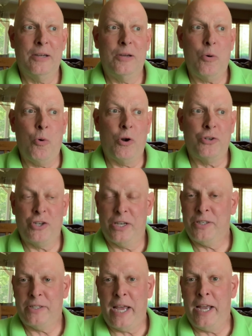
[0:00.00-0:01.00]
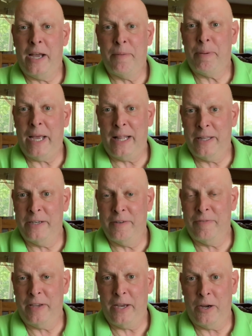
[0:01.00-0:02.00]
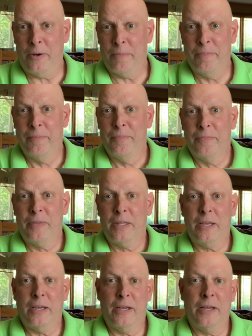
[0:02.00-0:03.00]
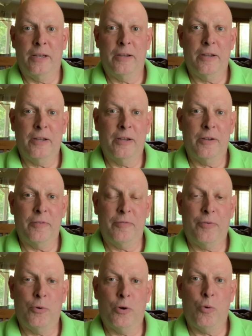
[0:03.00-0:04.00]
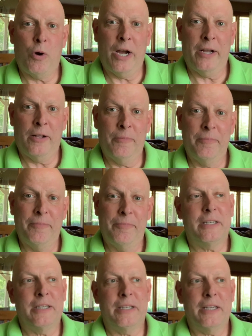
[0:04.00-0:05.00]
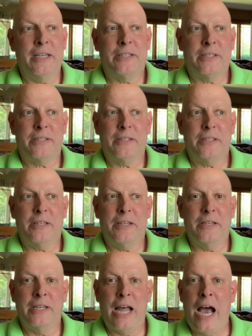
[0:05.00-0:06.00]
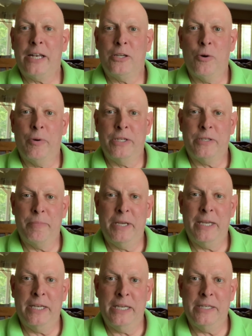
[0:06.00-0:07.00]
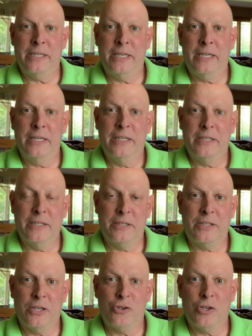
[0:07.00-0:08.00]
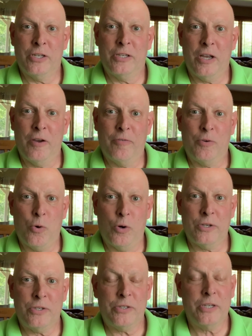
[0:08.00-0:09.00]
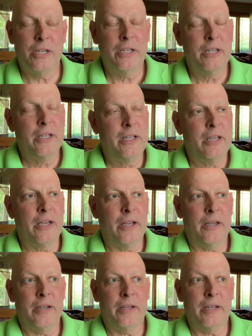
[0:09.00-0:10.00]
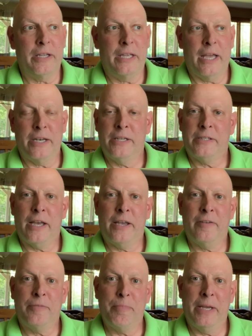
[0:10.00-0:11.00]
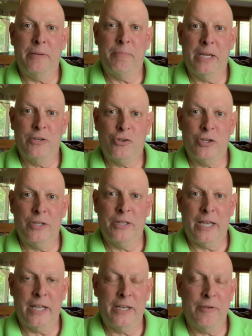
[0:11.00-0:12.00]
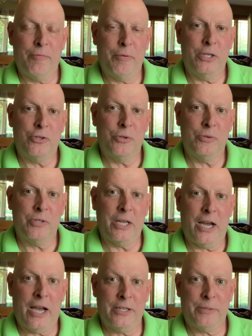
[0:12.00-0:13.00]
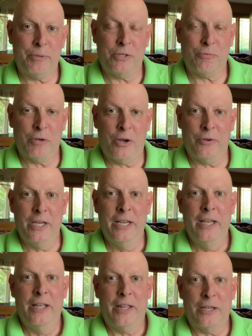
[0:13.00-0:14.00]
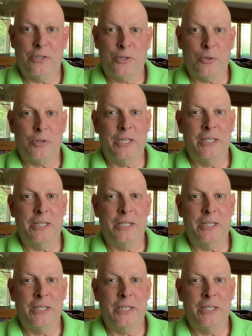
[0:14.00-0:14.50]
or just stay on palliative care for a while. It's not going to be an easy decision, of course. Again, as I have made mention, that if we choose the hospice route, that certainly